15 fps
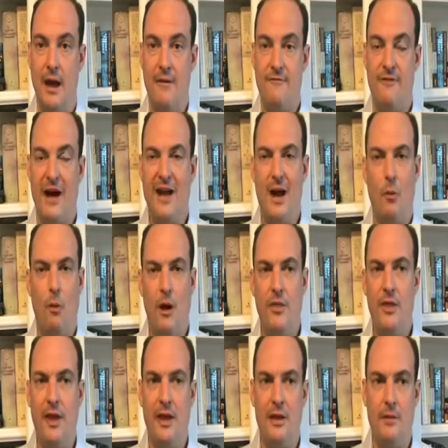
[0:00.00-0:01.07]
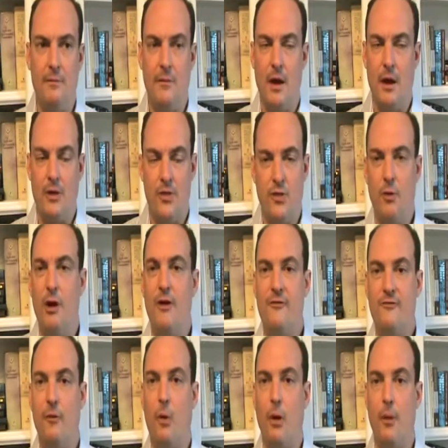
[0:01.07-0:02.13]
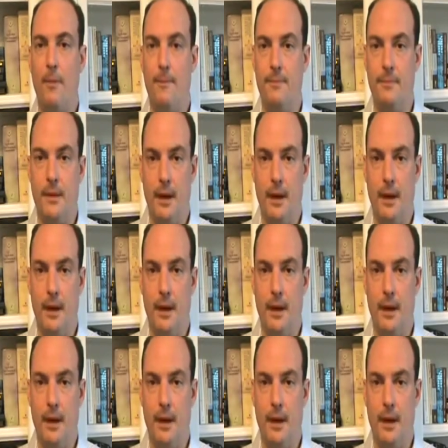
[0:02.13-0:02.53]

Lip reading: find out what are the 3 or 4